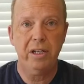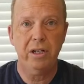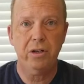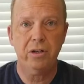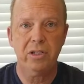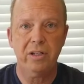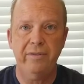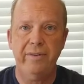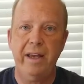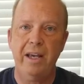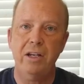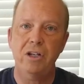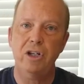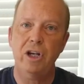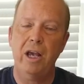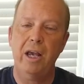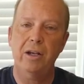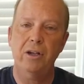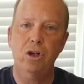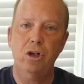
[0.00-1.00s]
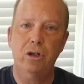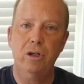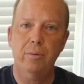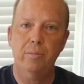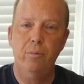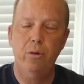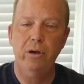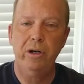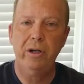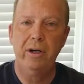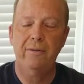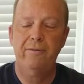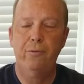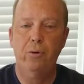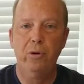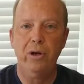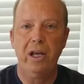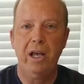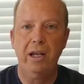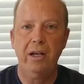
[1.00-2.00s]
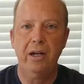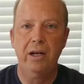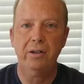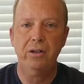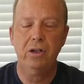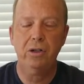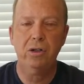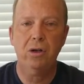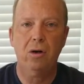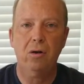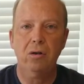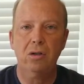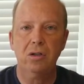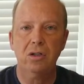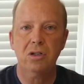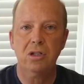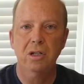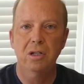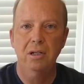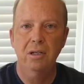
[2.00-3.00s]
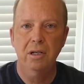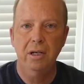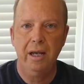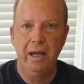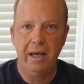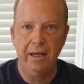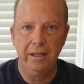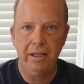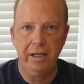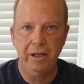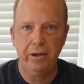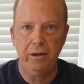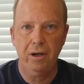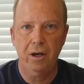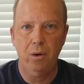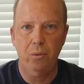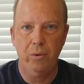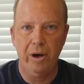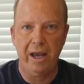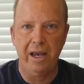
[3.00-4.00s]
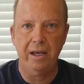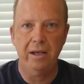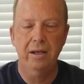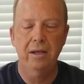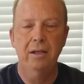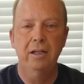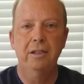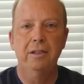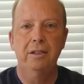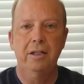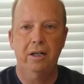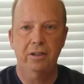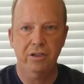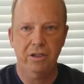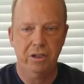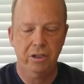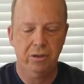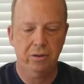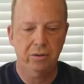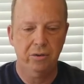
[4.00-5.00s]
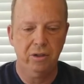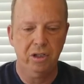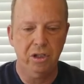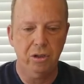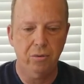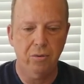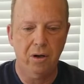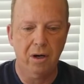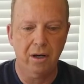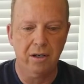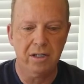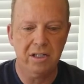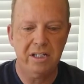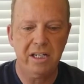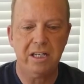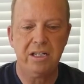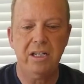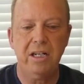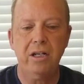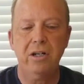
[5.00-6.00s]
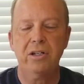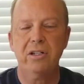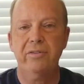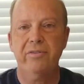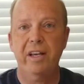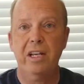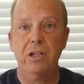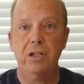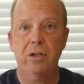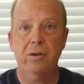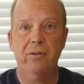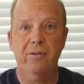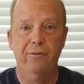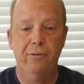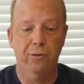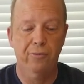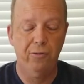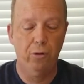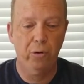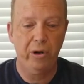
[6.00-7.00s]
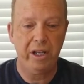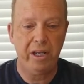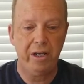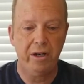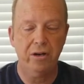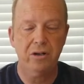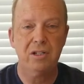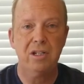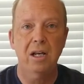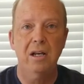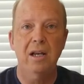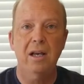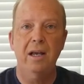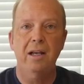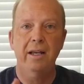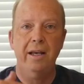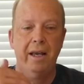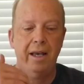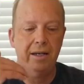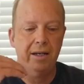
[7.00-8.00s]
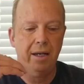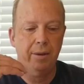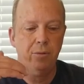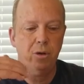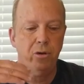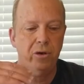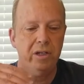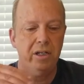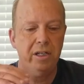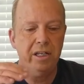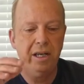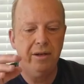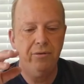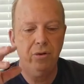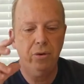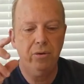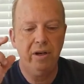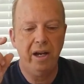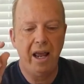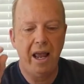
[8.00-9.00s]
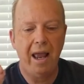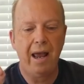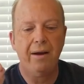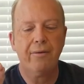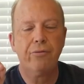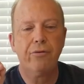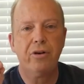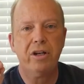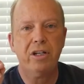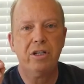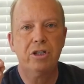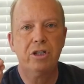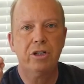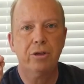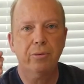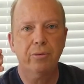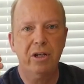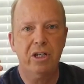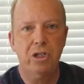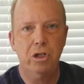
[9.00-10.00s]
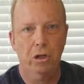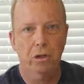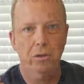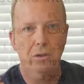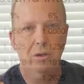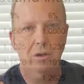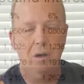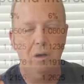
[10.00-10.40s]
years of age, and you're going to put $4,800 a year away until you are 60 years of age. So for 40 years, and I'm going to give you an average return